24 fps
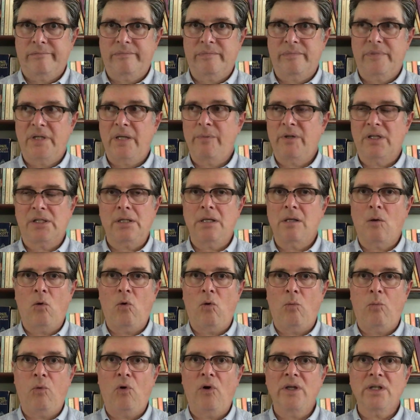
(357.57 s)
typically the whole
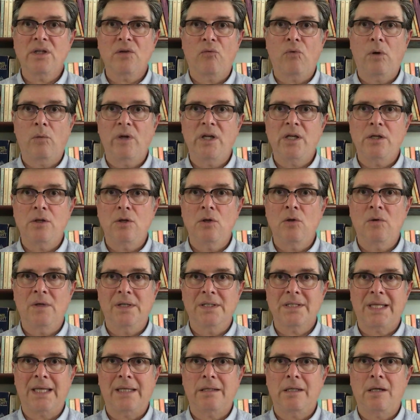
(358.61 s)
point of what we do is
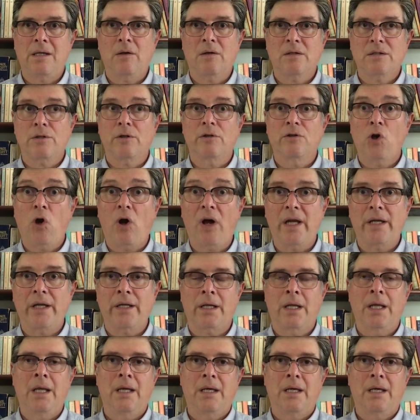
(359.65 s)
that the arts are not